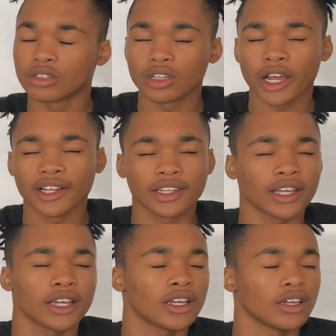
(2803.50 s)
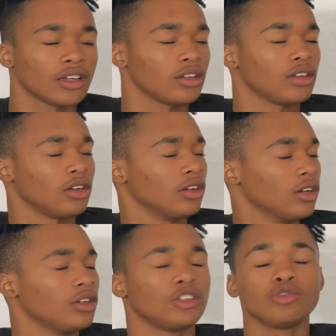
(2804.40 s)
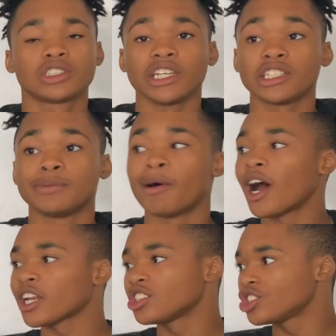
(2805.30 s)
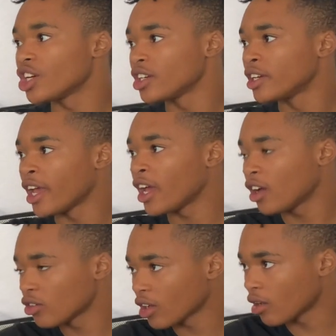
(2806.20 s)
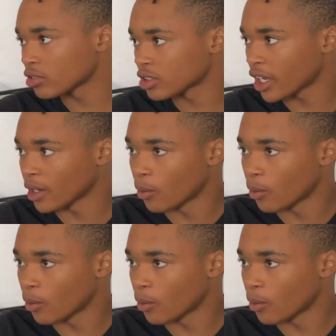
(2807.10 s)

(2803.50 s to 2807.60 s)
like that. You seen his body shutting down. I was like,